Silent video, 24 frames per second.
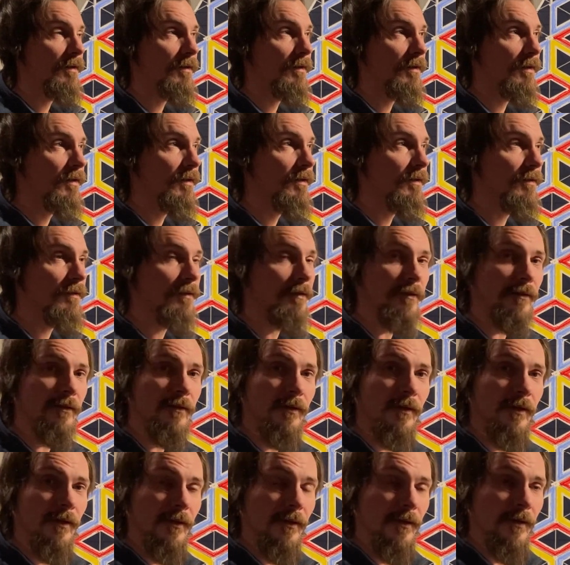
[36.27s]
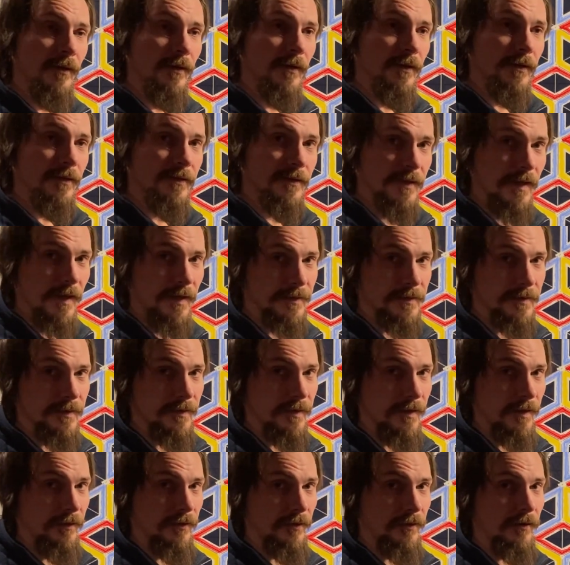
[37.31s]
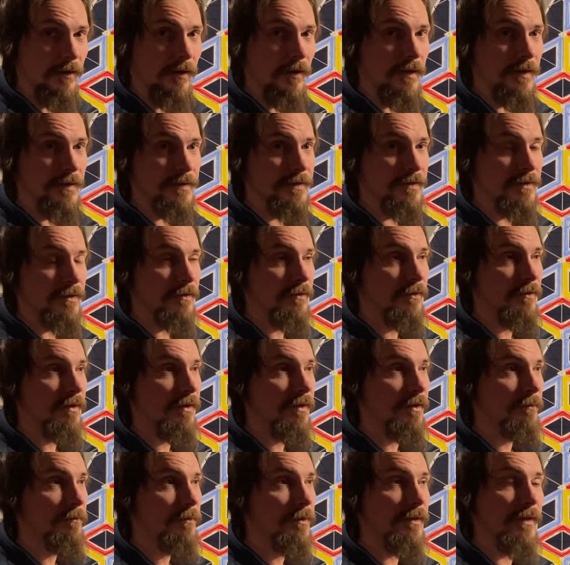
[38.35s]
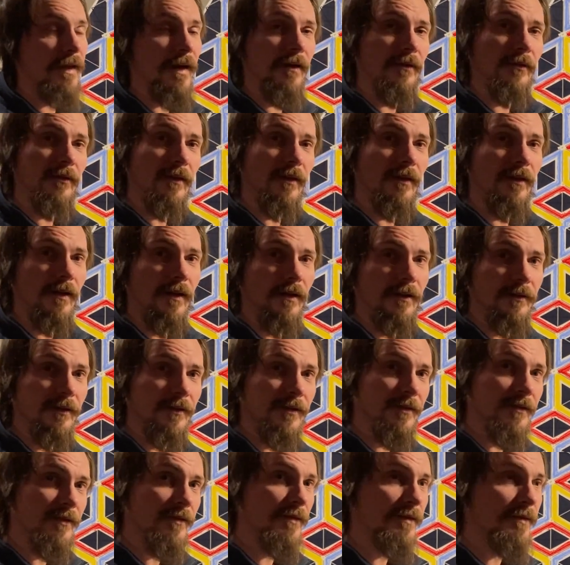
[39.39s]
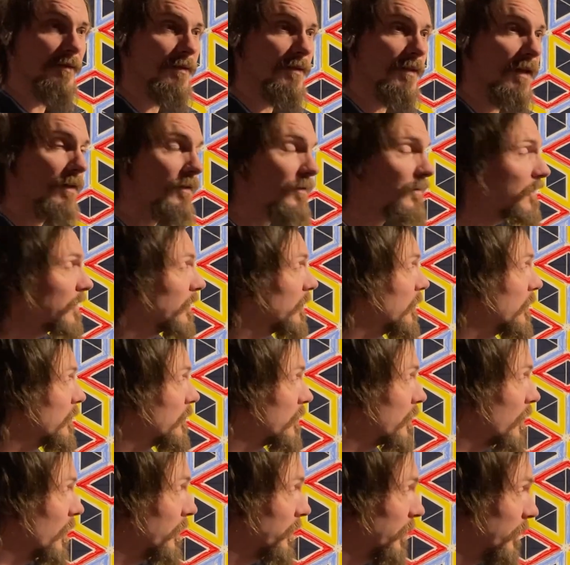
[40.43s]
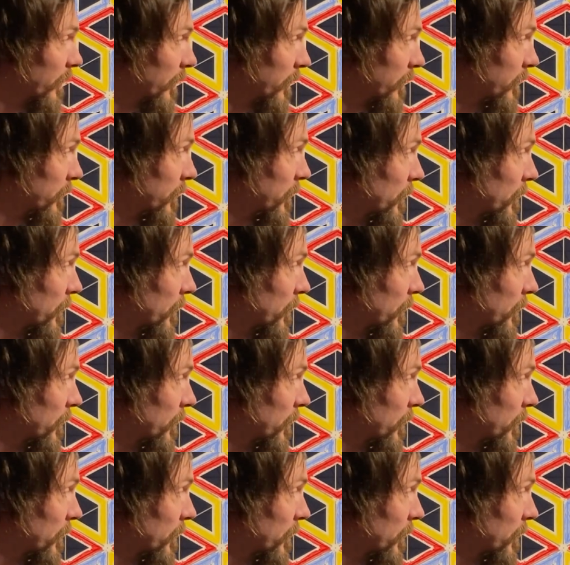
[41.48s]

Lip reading: can tessellate across the grid without the colors touching each other.